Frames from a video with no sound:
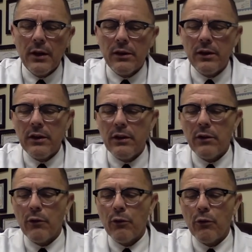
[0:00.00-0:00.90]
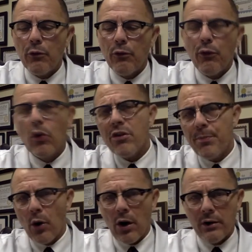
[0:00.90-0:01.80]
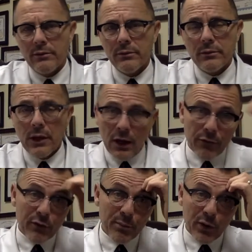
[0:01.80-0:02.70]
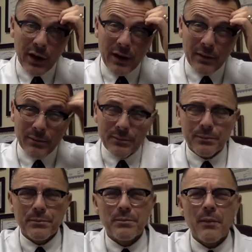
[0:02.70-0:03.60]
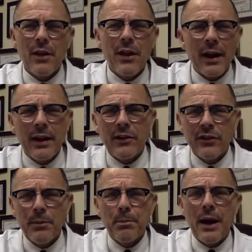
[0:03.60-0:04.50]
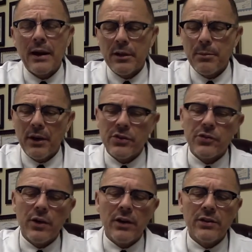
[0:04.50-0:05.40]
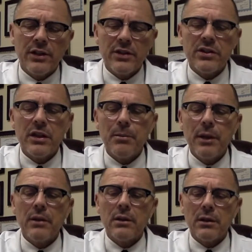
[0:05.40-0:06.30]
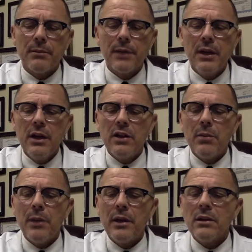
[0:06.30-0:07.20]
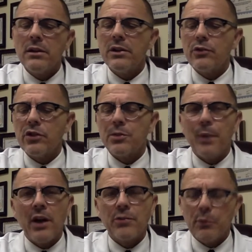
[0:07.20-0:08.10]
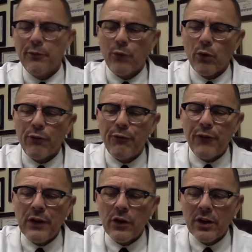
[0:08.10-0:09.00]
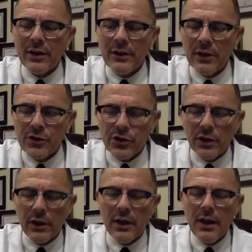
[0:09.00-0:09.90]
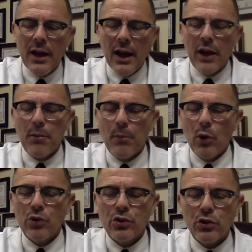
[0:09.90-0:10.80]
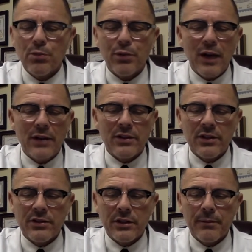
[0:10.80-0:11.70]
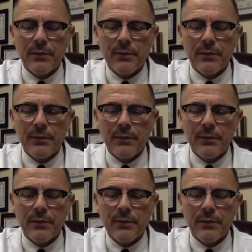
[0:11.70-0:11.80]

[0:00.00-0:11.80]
The fourth part of the brain that gets impacted by stress is the amygdala. The amygdala is responsible for fear conditioning and emotional processing,